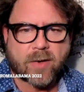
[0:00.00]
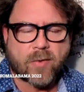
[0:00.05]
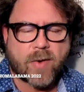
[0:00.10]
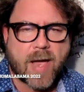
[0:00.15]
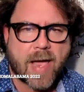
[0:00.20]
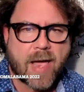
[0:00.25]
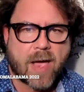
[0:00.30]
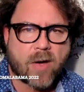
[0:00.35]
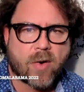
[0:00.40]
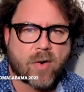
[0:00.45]

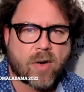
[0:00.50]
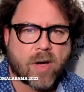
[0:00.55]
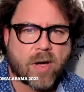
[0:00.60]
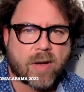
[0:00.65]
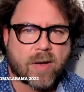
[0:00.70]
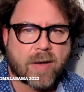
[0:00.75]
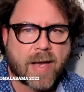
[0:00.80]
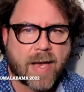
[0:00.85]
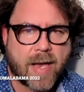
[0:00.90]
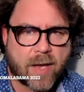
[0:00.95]
how
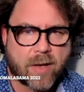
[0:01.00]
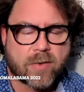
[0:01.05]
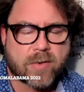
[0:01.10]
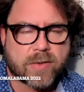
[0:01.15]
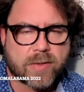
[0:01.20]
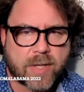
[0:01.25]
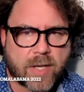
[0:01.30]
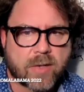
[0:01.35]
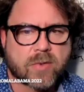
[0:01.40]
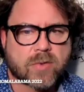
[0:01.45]

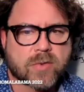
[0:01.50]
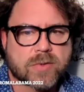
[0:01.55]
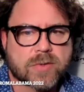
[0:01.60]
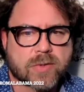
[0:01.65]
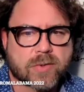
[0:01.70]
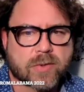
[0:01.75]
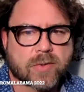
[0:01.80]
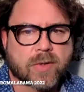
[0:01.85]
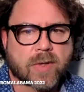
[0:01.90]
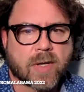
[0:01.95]
those
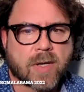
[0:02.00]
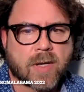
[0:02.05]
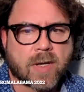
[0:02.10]
are